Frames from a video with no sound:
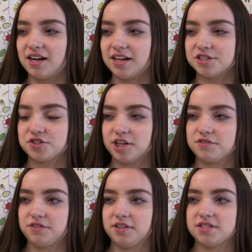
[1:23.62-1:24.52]
As
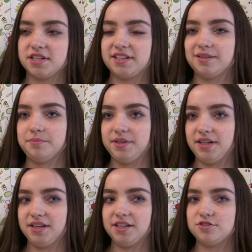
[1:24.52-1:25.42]
stressful as it can
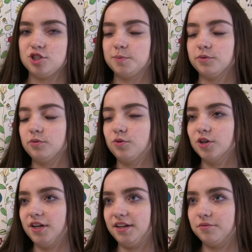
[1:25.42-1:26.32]
be, it's super
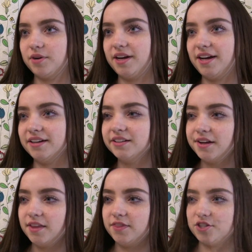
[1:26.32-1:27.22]
rewarding when
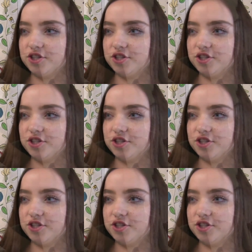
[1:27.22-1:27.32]
the